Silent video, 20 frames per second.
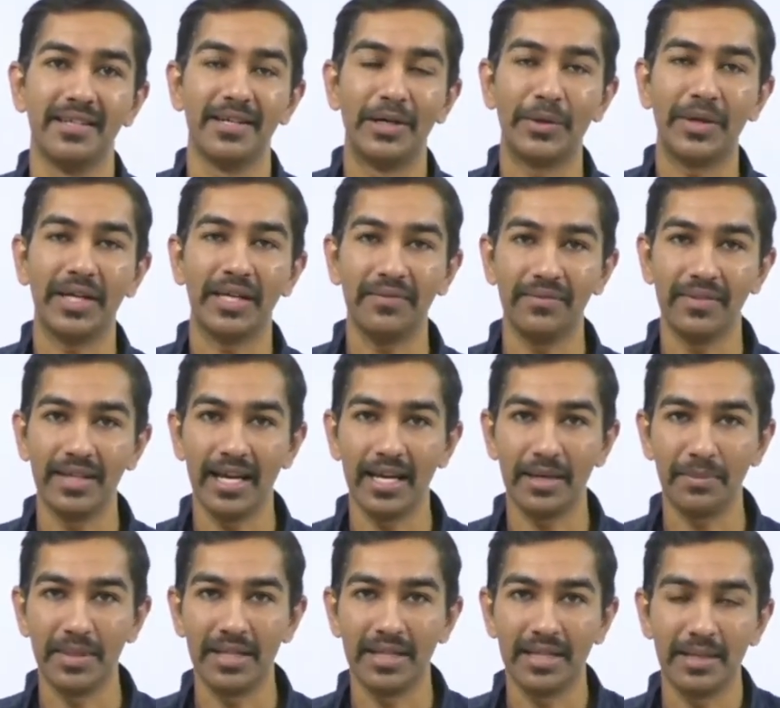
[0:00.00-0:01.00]
Okay, if they
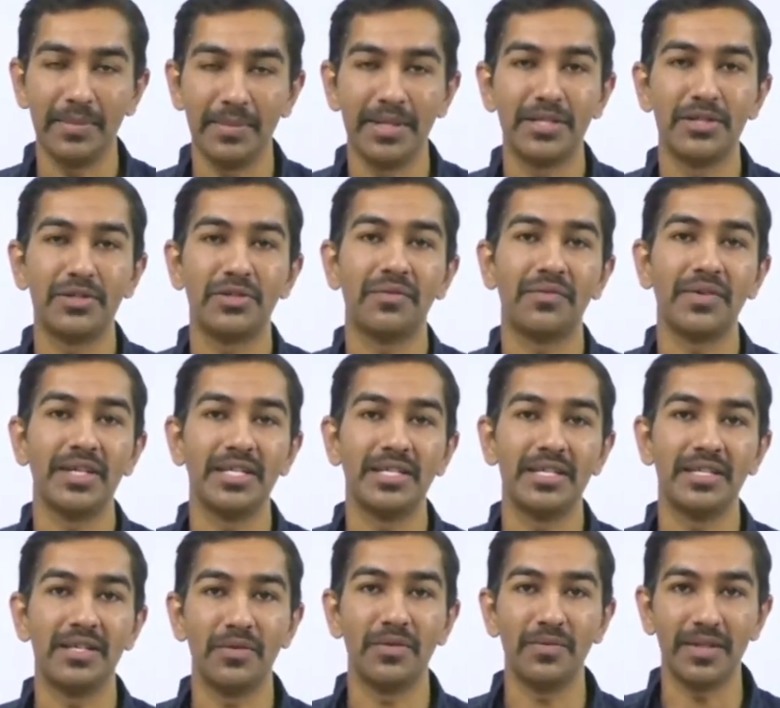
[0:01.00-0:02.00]
are mirror images of each
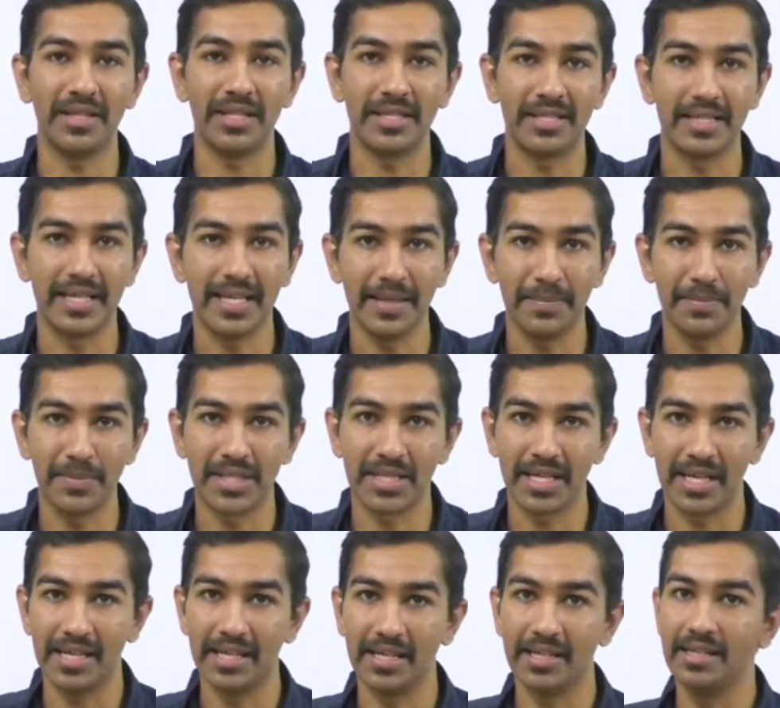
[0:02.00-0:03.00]
other with the same
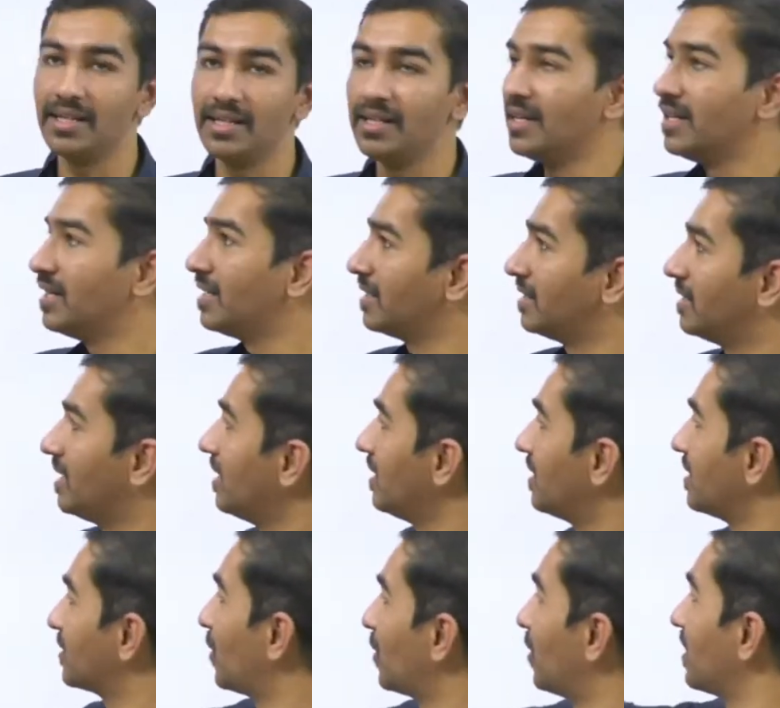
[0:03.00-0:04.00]
sign, then
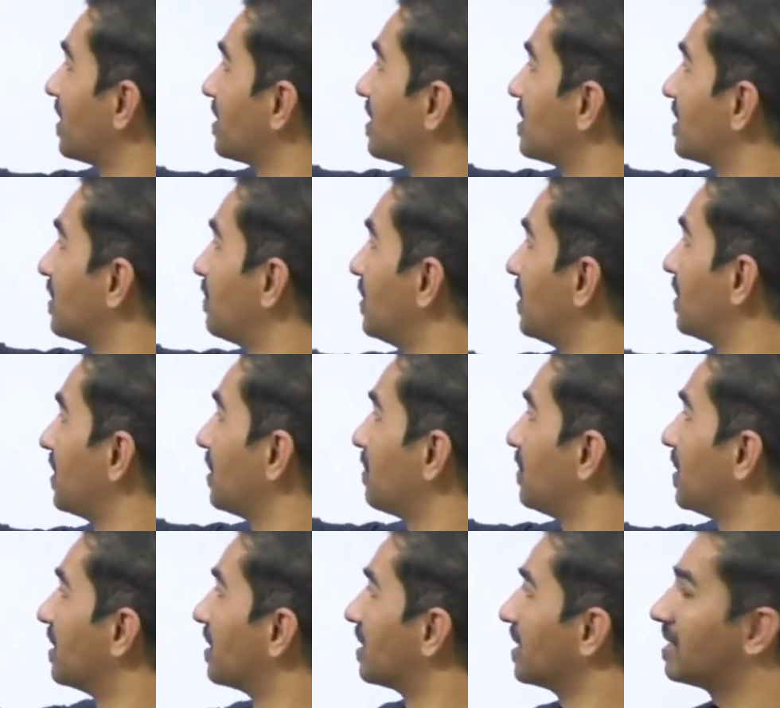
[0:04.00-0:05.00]
it is called as a symmetric
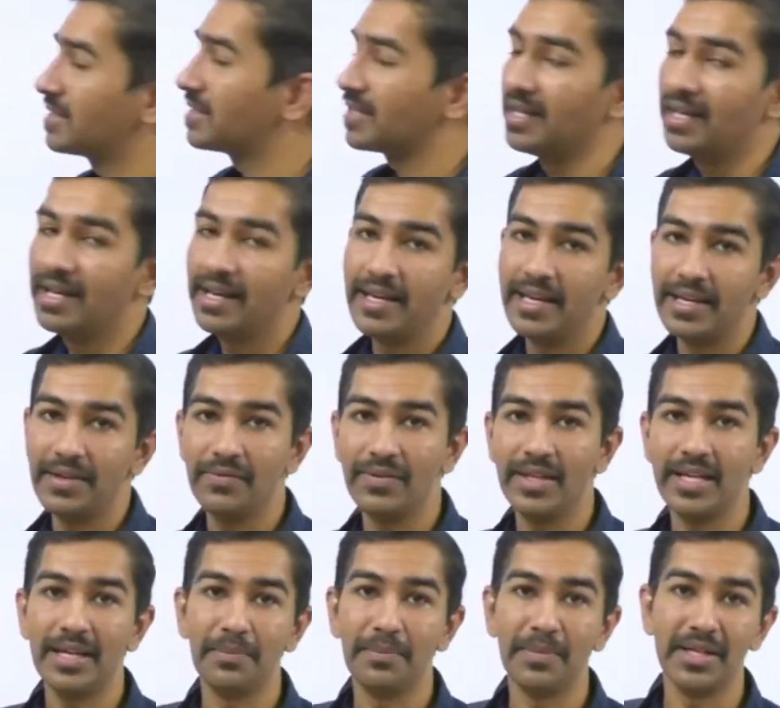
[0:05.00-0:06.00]
matrix. If
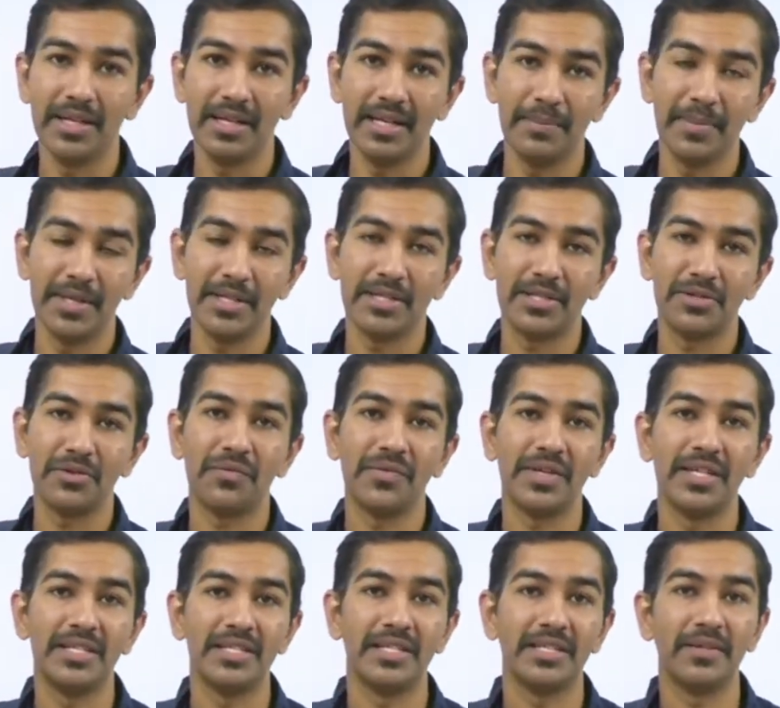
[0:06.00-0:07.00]
they are mirror images of
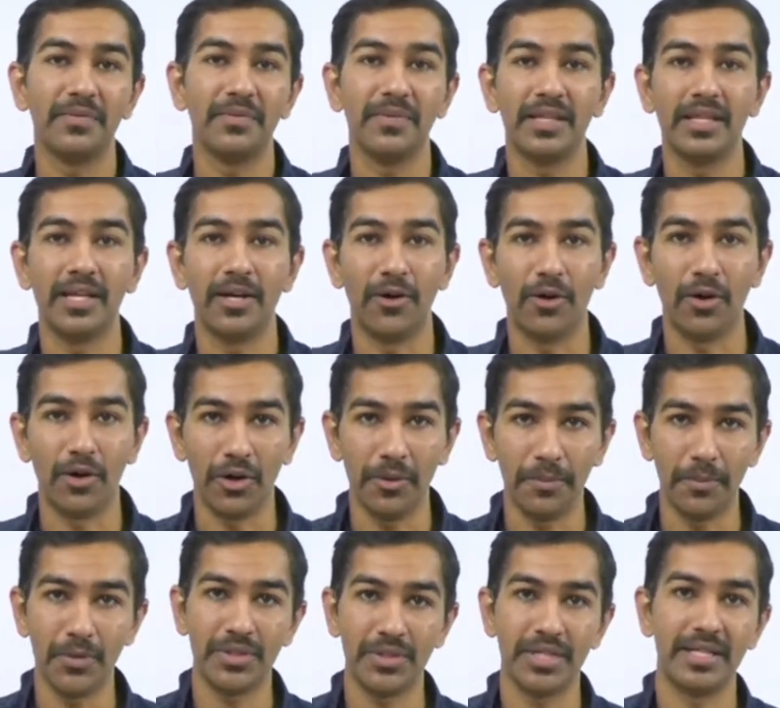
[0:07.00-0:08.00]
each other with the
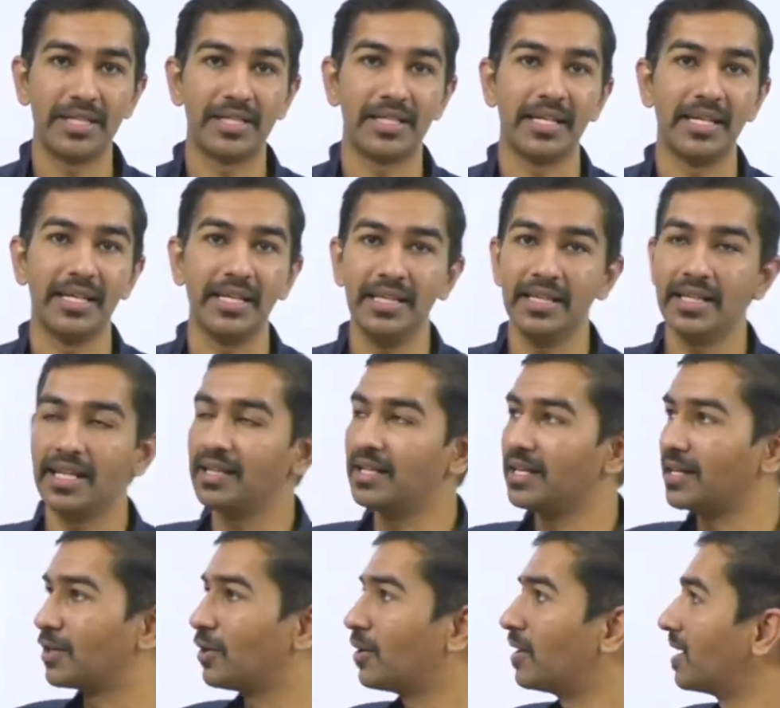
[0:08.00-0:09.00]
opposite sign, then they
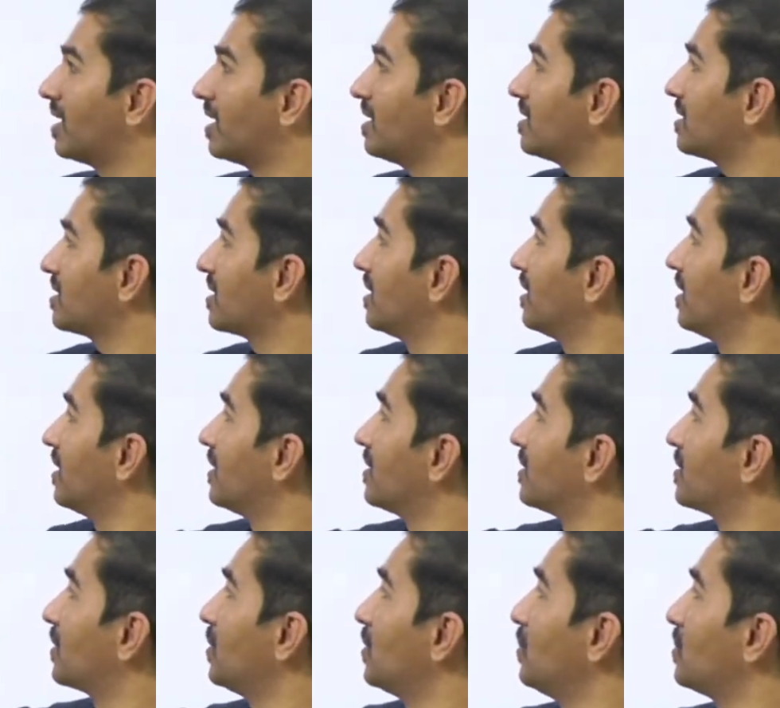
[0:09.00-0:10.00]
are called as
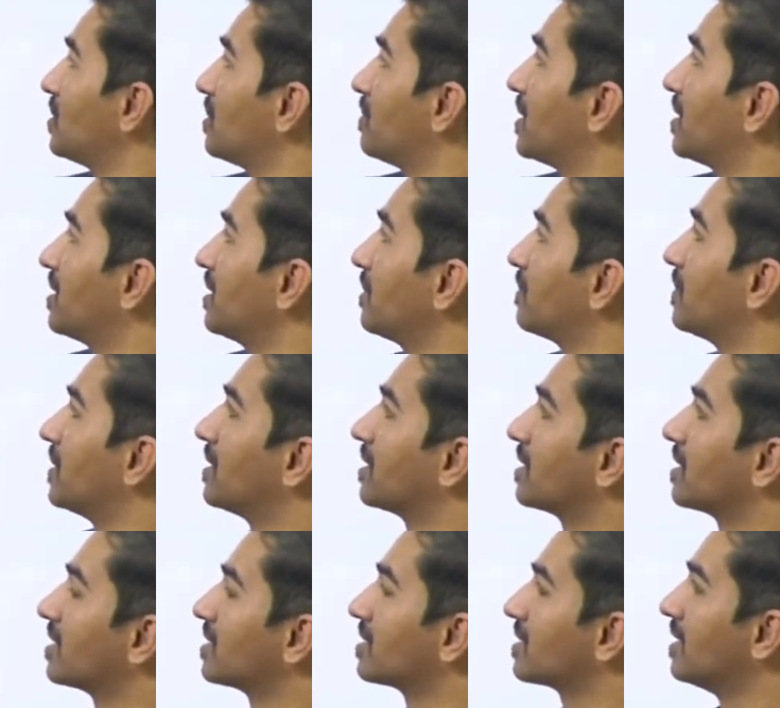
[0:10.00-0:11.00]
skew symmetric
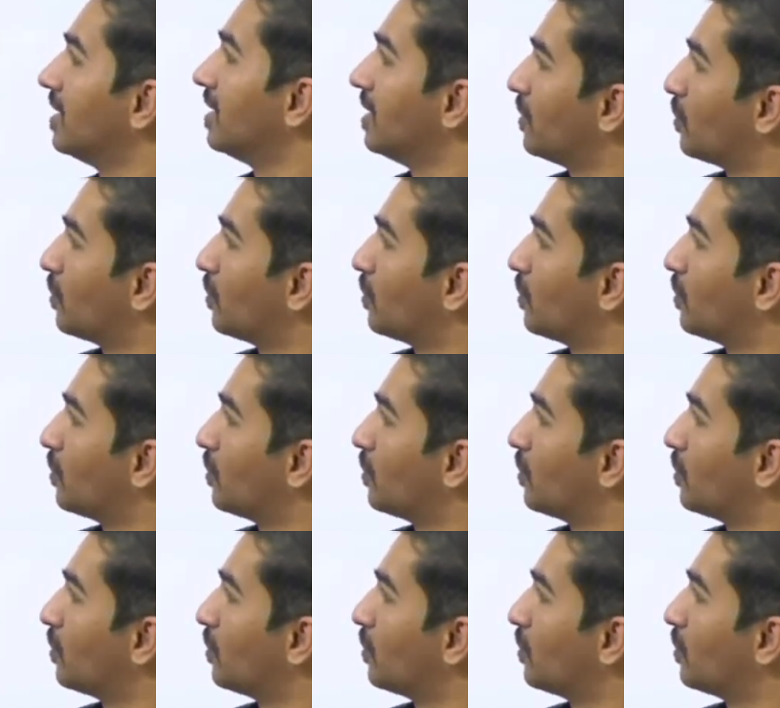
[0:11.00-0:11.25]
matrix.